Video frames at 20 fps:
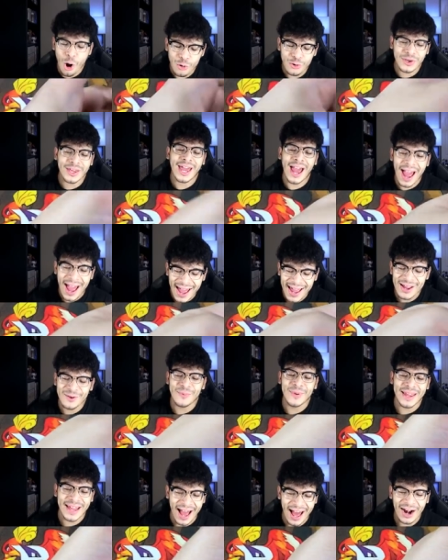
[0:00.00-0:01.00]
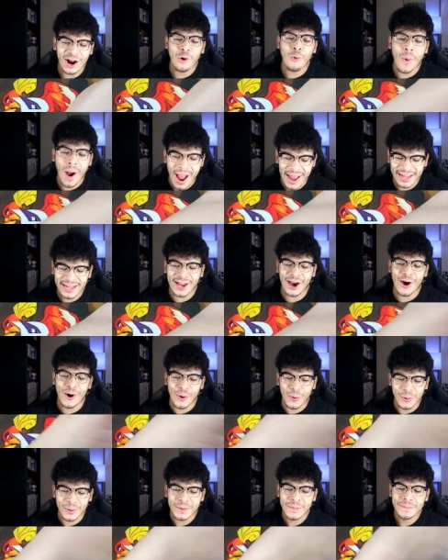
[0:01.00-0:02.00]
okay, we got a white
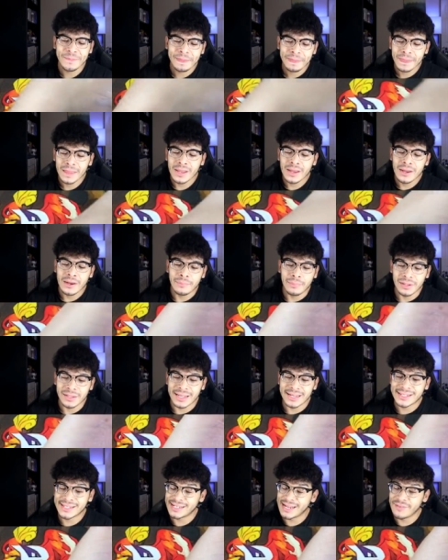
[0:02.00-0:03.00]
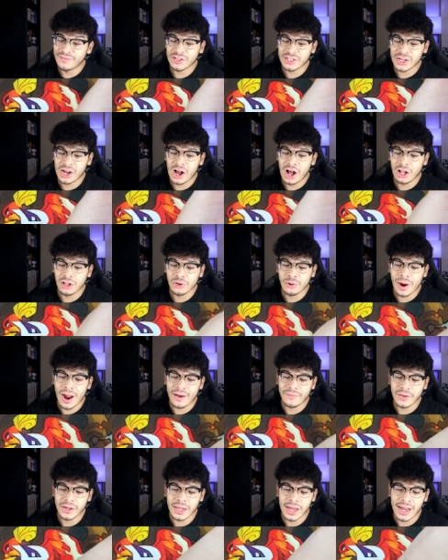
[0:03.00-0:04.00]
code. But let's see if it's a
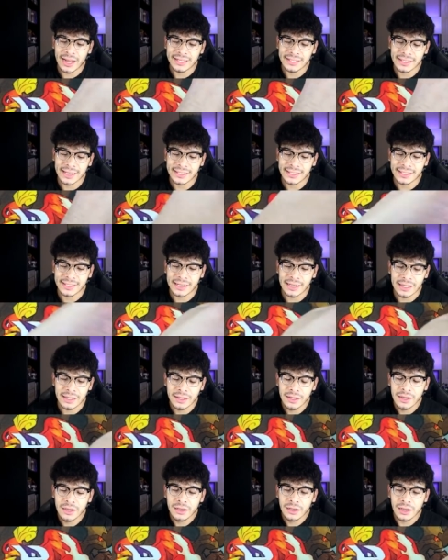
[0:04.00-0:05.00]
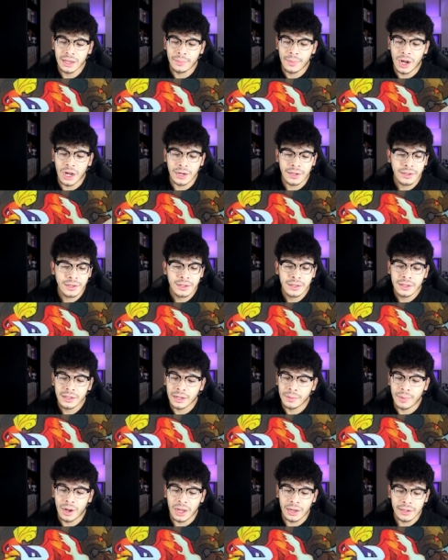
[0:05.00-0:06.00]
holographic, guys. Let's see. Come on,
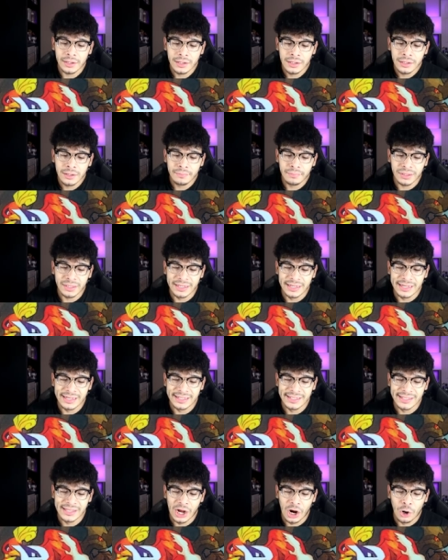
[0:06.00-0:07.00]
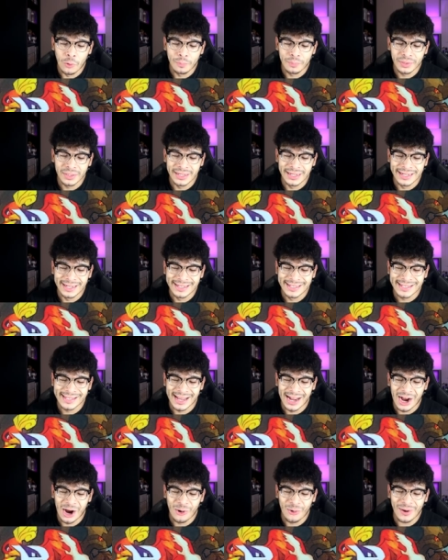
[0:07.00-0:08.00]
come on. Please no, please
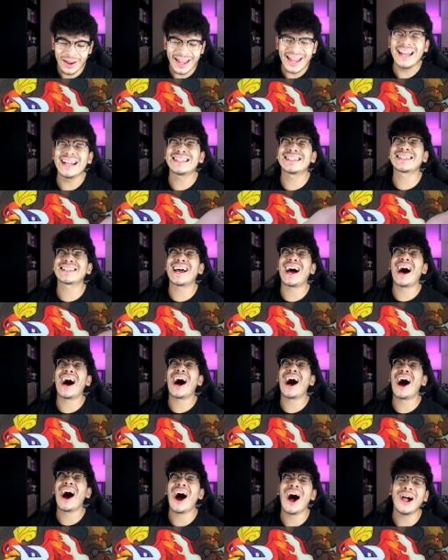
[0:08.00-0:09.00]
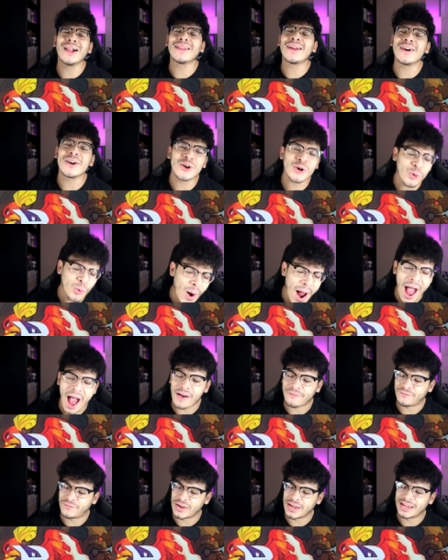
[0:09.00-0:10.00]
no. It's a
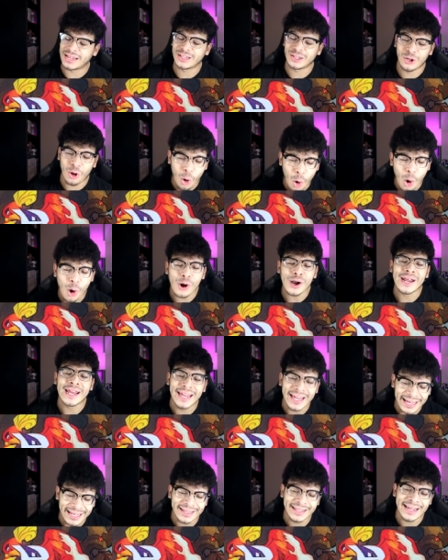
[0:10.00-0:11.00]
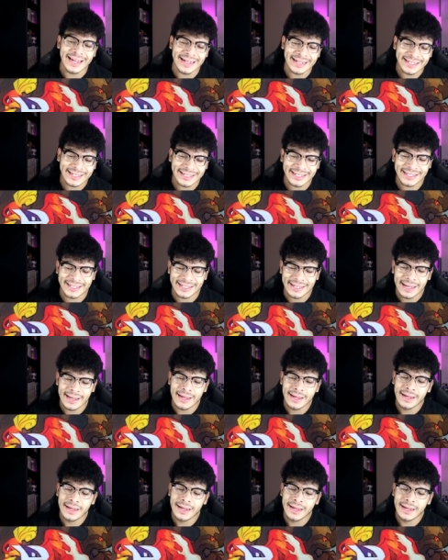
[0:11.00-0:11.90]
holographic. Lord Helix